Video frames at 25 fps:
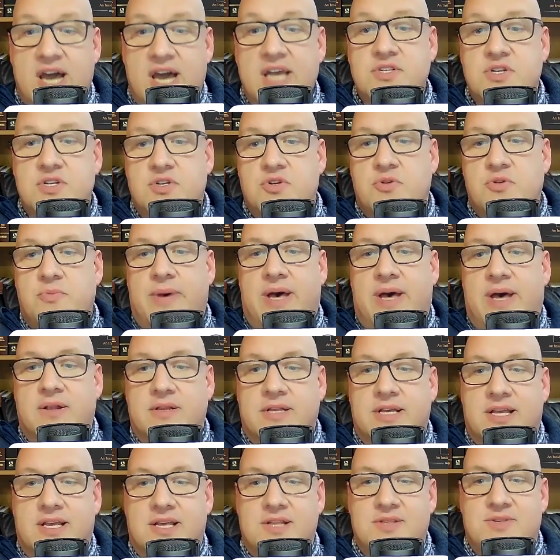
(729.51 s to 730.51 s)
to do battle
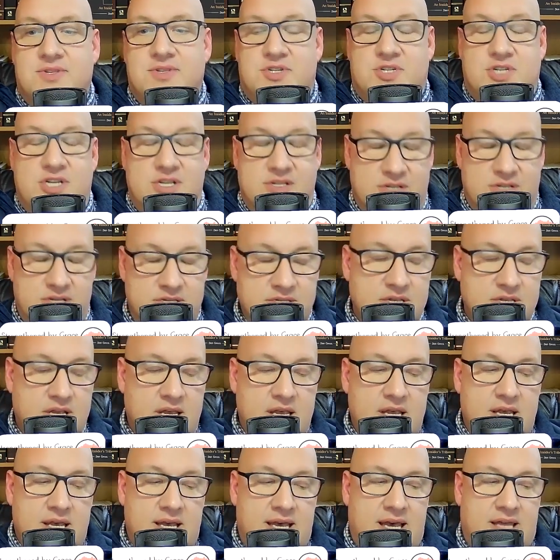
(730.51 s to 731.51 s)
against Jesus
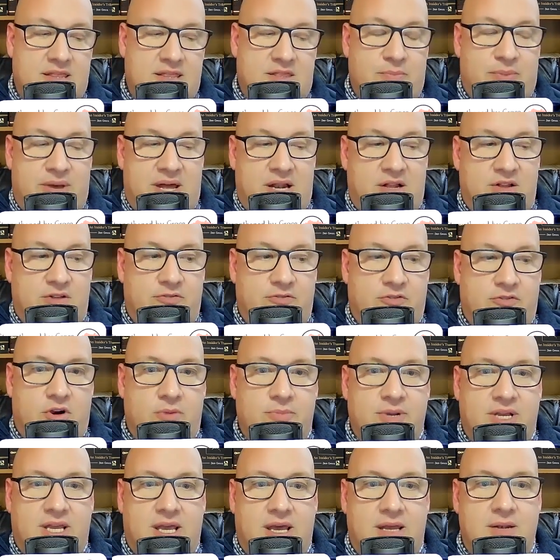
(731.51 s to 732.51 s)
at the Battle of
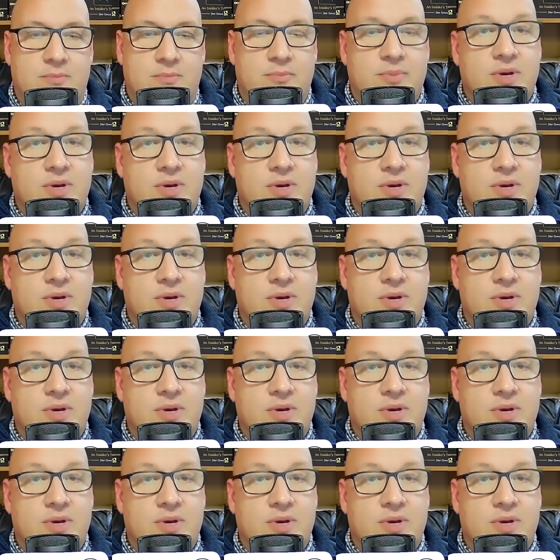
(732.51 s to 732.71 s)
Armageddon.